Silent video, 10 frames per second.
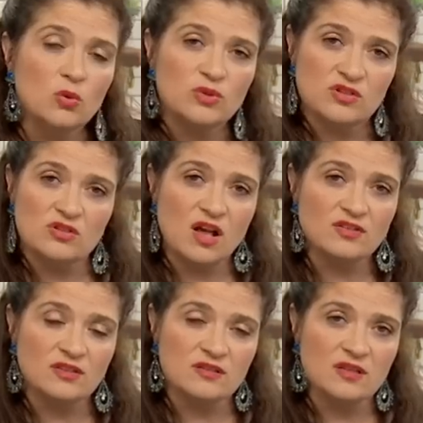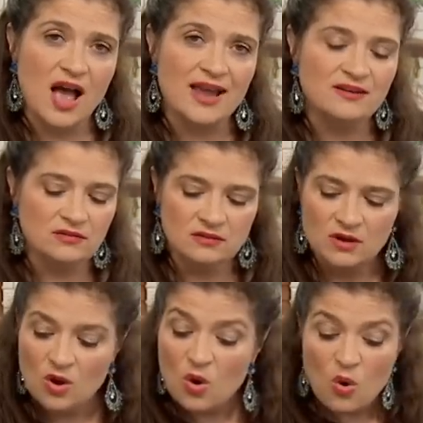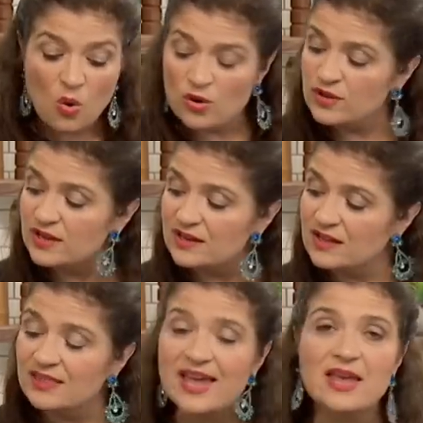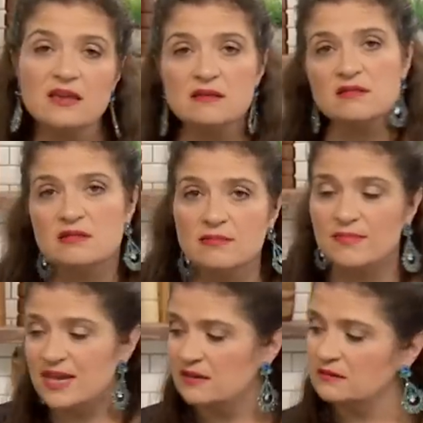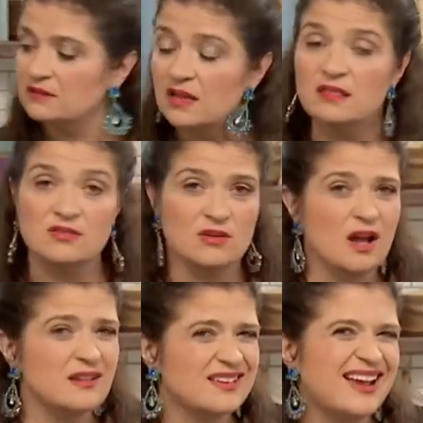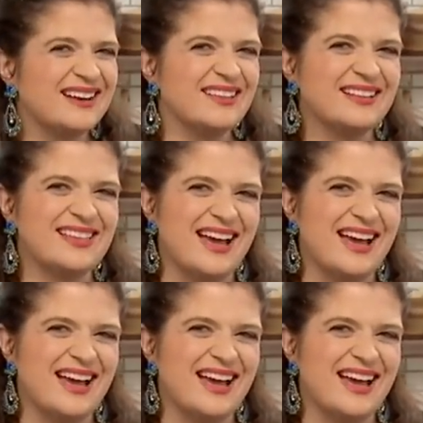with the sauce on the side, or you can glaze the meat in the sauce. I kind of like